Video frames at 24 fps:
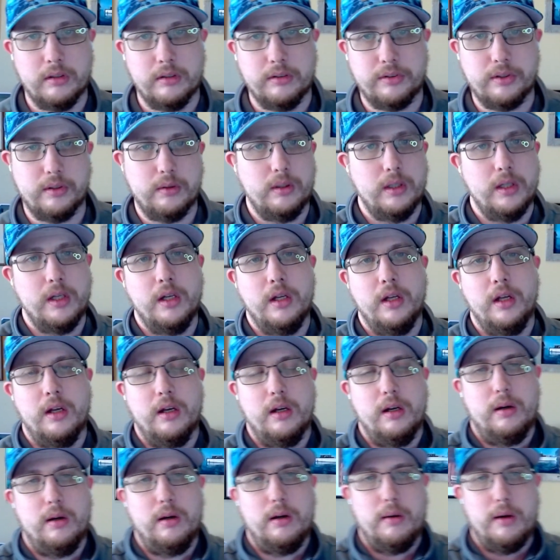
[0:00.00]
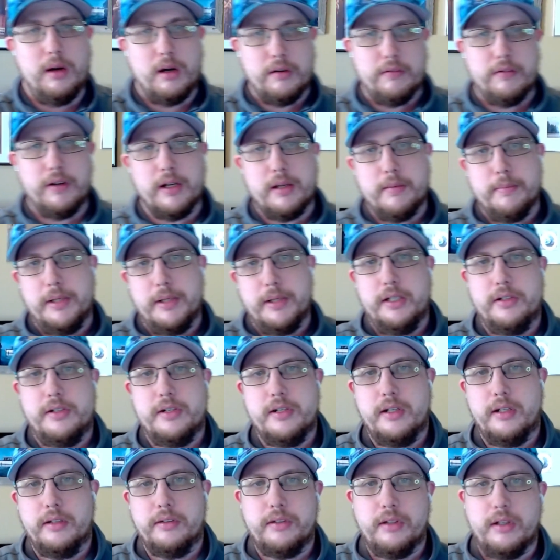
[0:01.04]
So our
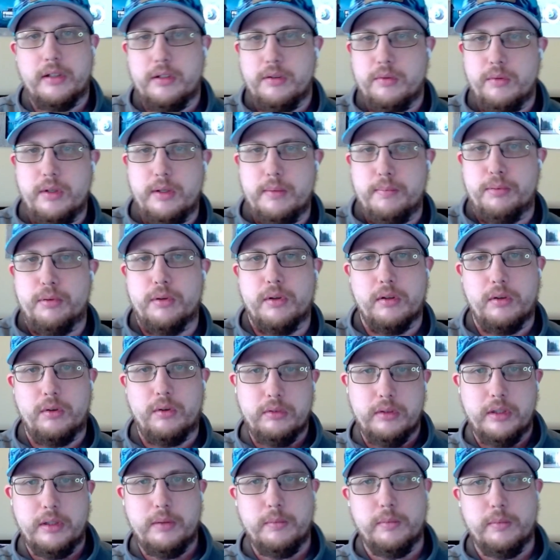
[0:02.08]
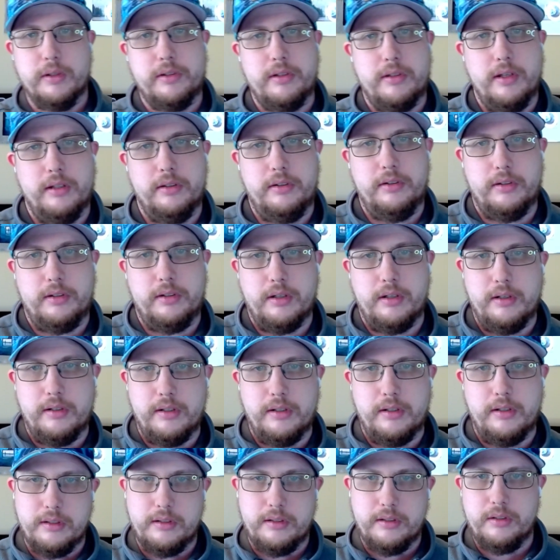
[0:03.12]
recommendation is that you import only what's necessary to
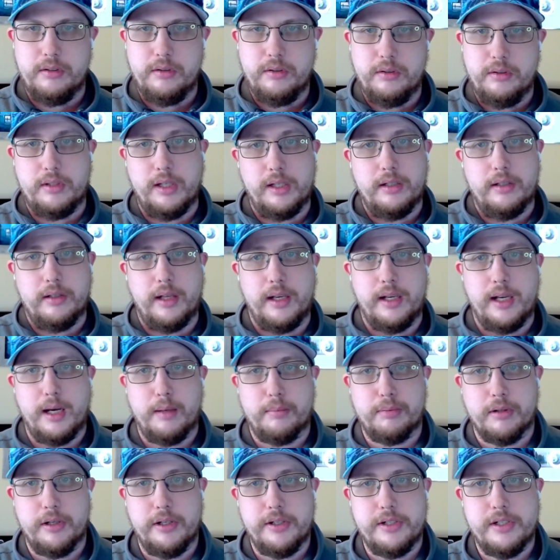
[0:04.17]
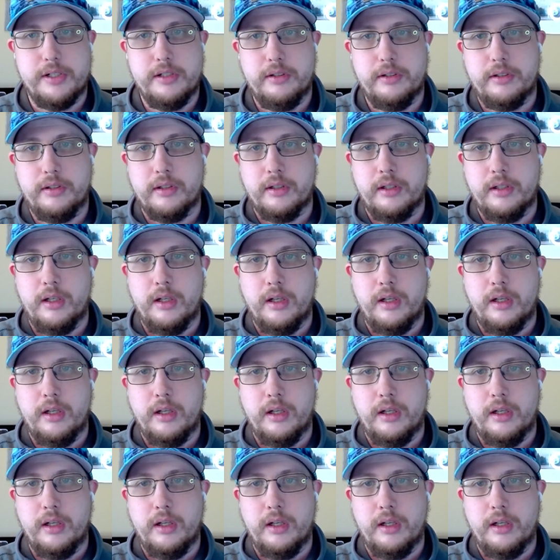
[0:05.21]
continue day-to-day operations,